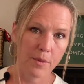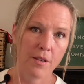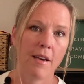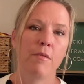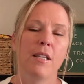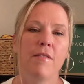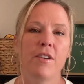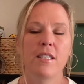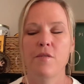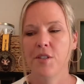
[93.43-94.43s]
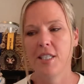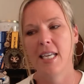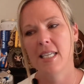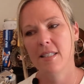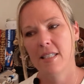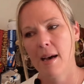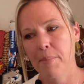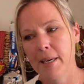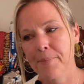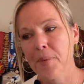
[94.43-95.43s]
so that really fits for today's
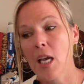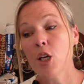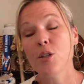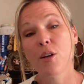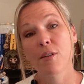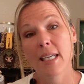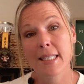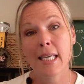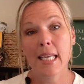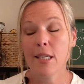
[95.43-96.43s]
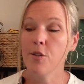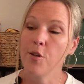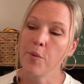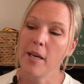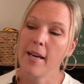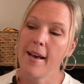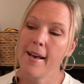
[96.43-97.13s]
topic. So let's get into it.